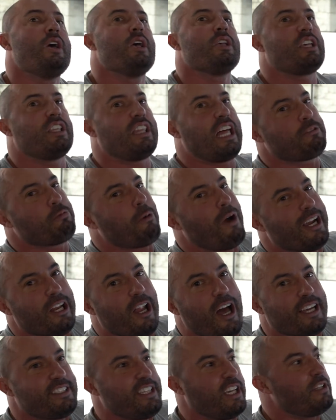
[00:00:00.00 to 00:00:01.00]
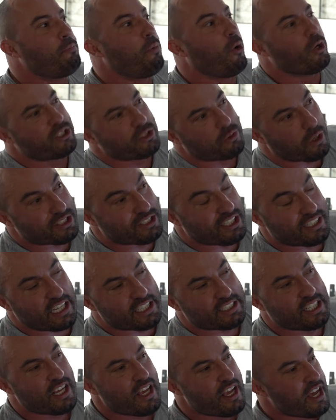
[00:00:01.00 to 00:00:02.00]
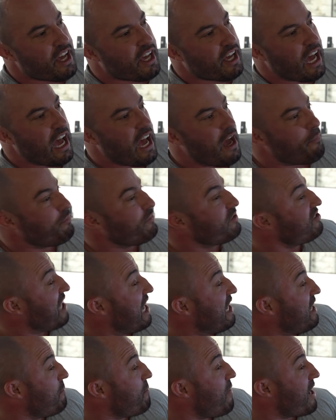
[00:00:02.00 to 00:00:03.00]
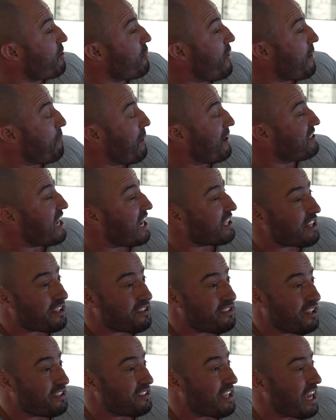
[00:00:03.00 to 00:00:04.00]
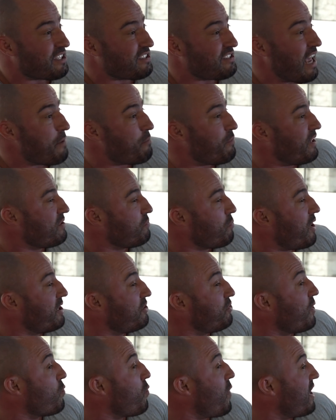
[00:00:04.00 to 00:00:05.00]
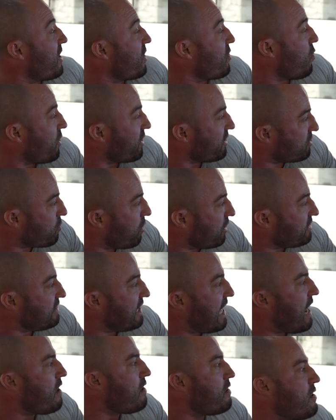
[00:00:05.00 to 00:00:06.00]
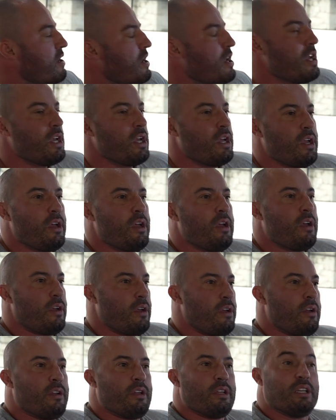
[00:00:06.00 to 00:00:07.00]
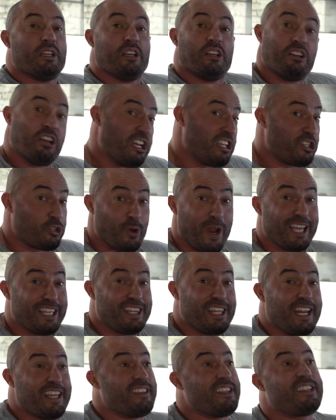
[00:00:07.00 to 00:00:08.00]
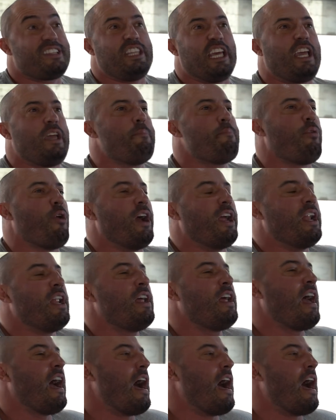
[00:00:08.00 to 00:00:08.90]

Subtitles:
So that's why he likes these pause squats. And that's Sonny, am I correct by saying that's the exact same reason why you're doing 1 1/4 squats now? Strengthening the sticking point.